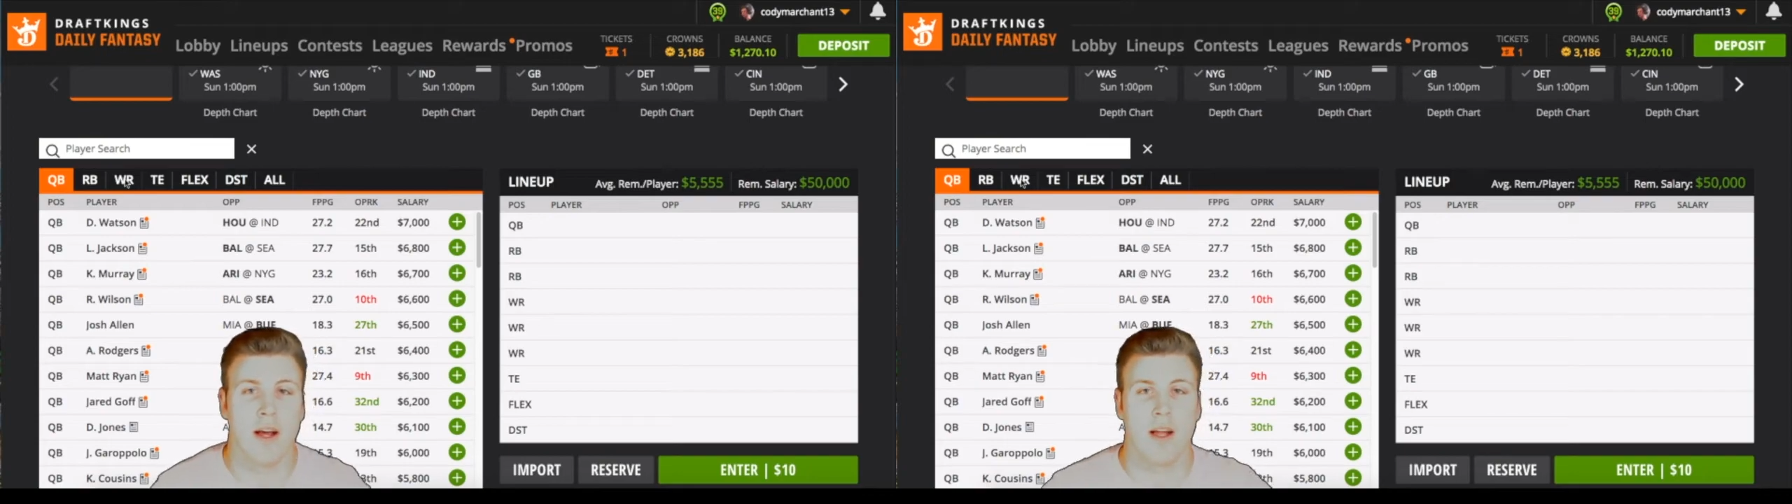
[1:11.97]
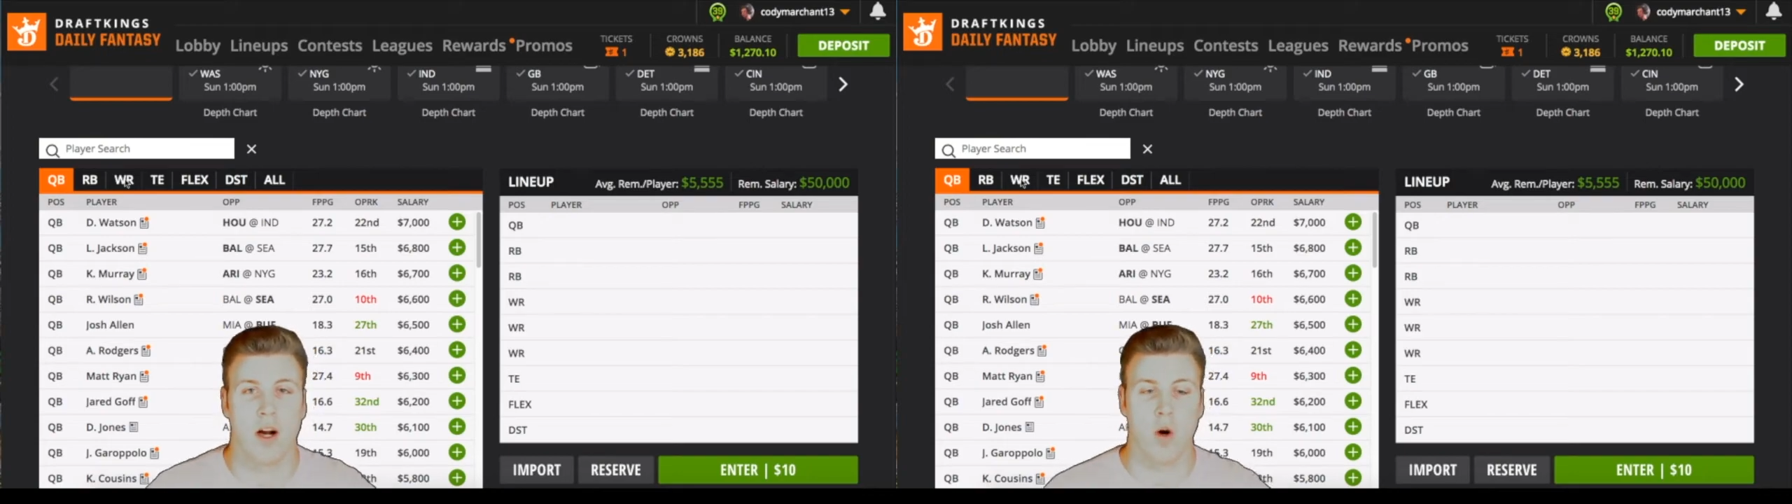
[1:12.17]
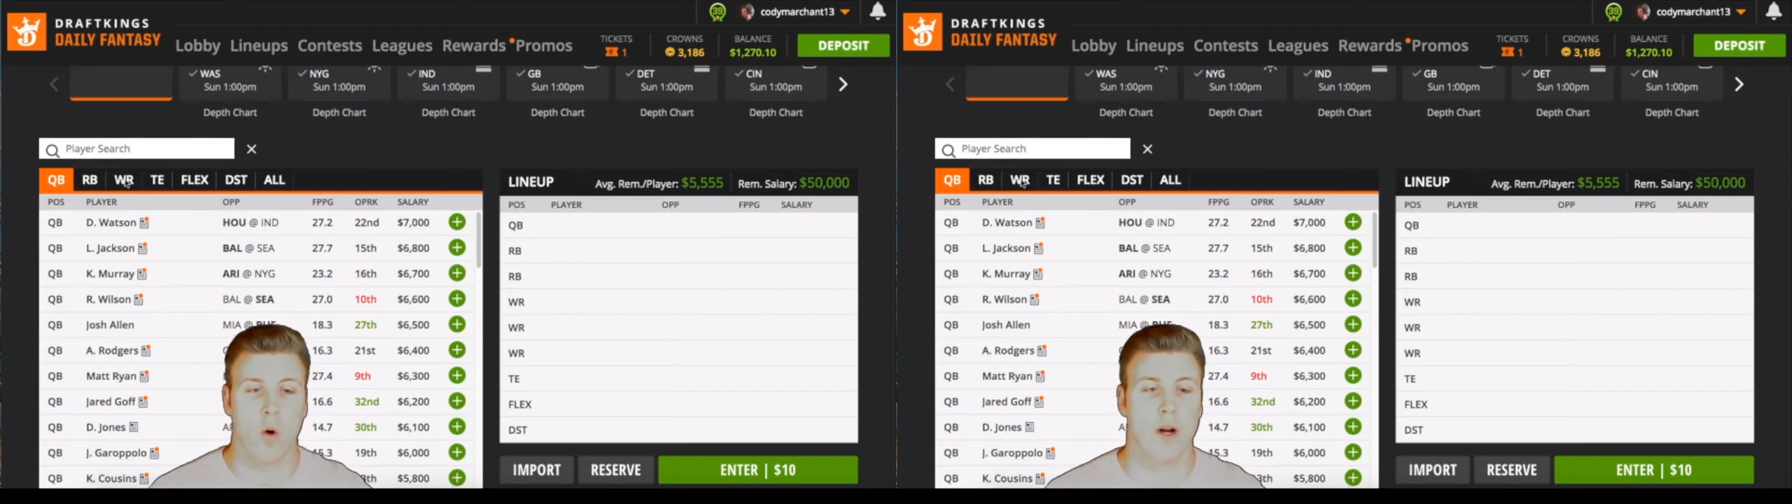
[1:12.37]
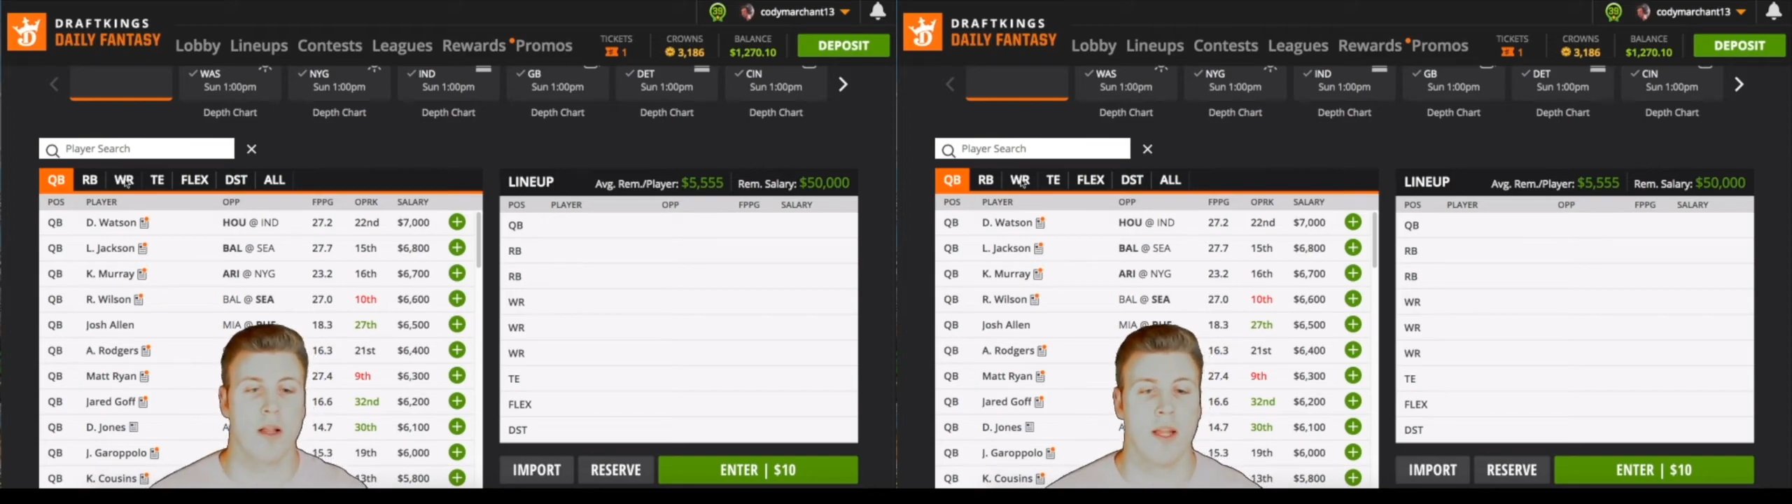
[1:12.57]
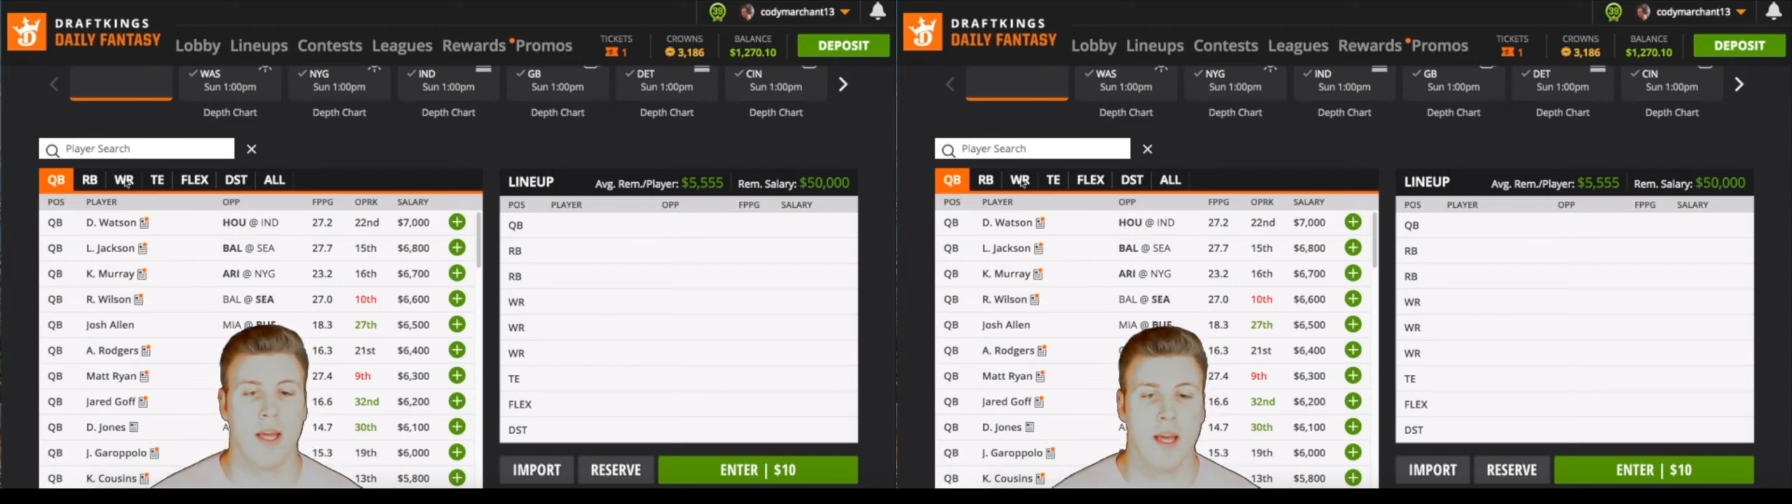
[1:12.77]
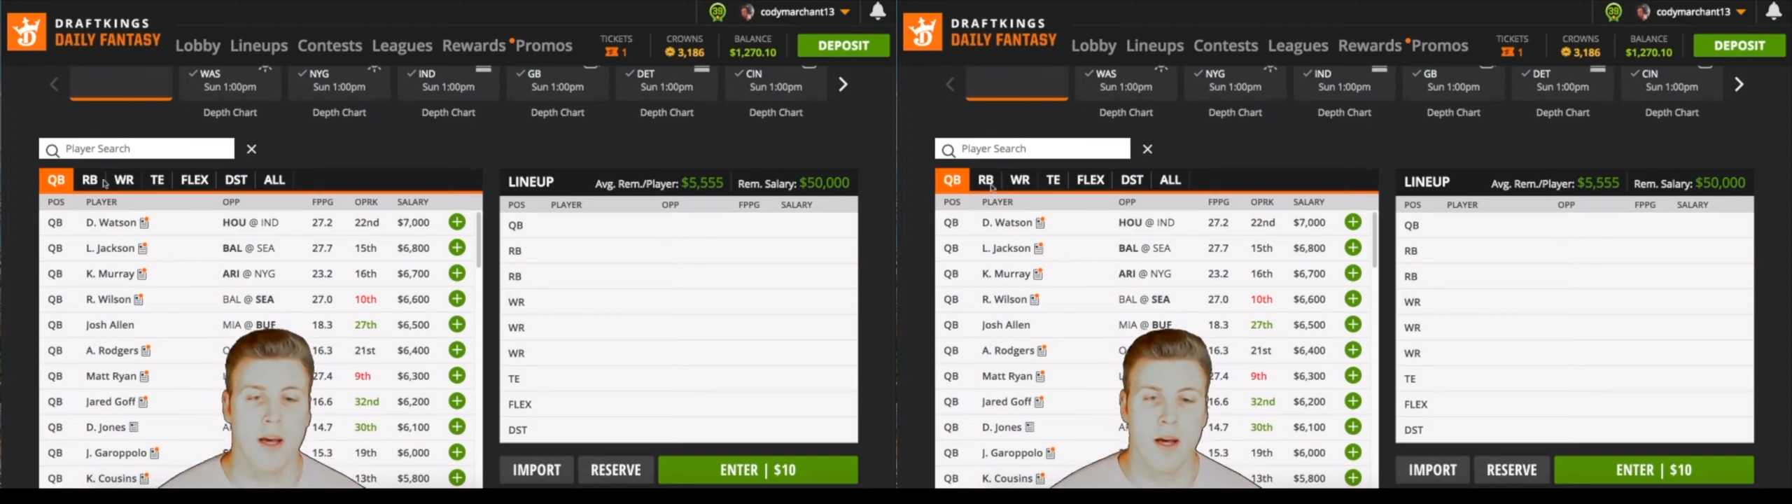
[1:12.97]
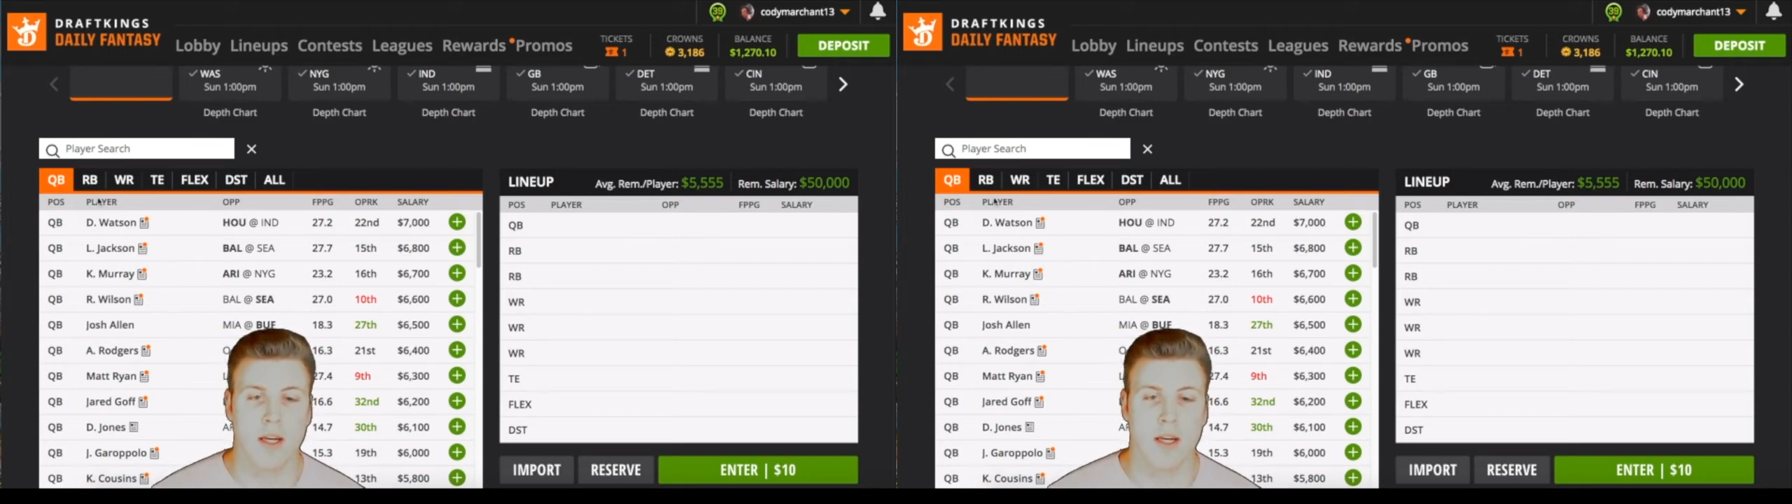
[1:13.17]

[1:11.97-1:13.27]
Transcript: accordingly.